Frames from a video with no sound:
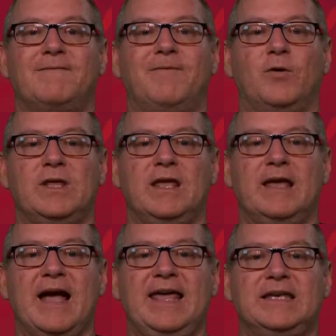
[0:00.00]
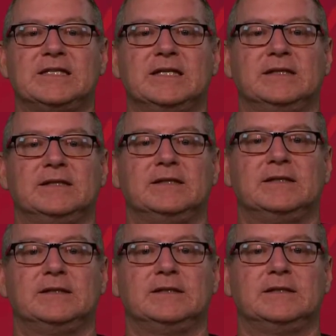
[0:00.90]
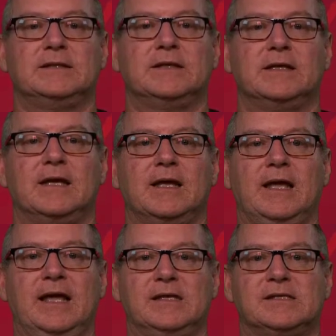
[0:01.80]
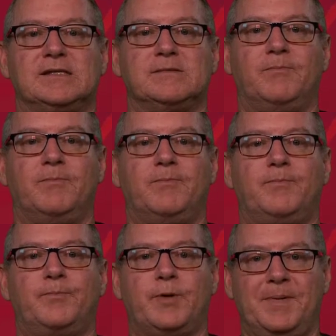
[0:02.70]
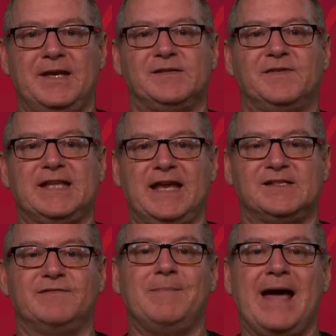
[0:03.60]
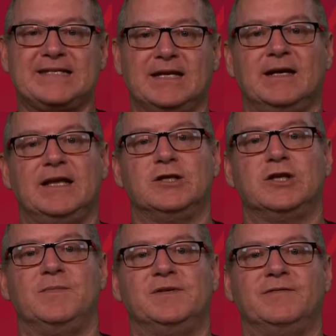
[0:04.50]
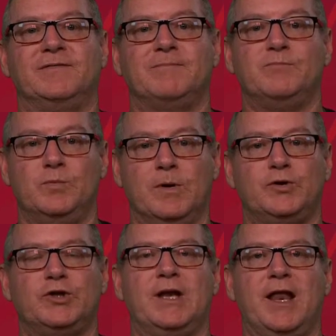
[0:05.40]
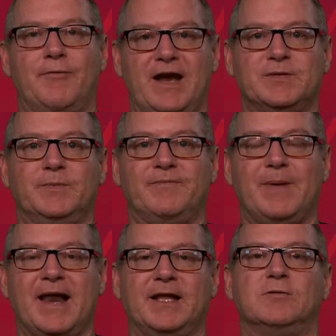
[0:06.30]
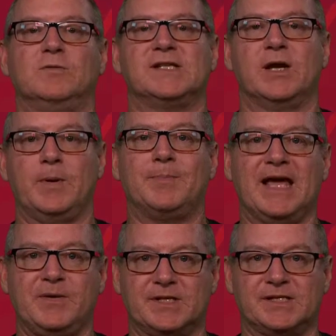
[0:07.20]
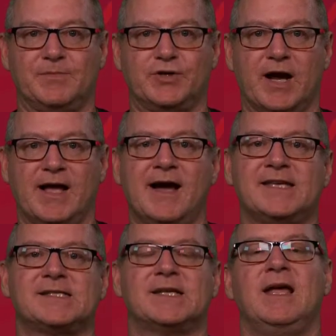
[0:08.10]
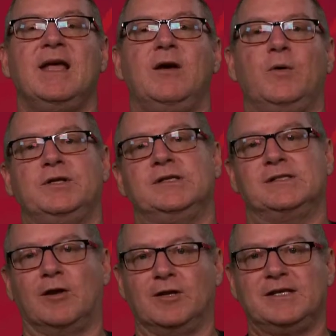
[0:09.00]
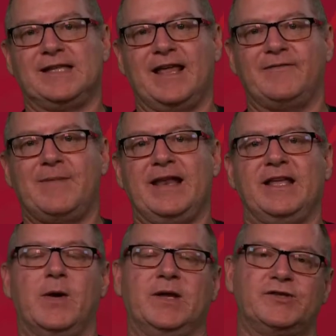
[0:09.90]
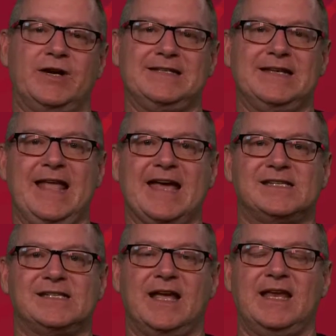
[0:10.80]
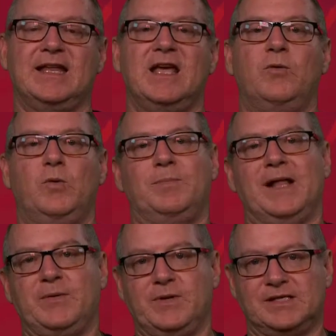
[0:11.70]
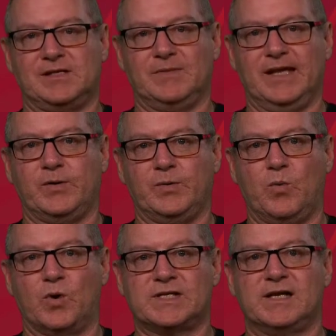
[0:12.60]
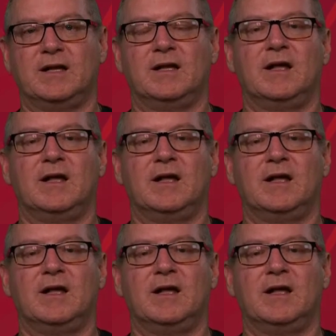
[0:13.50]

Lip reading: For year 8, it's properties of states of matter in terms of motion and arrangement of particles. So we played with some dry ice, which is solid state of matter going straight to gas state. We played with some liquid water.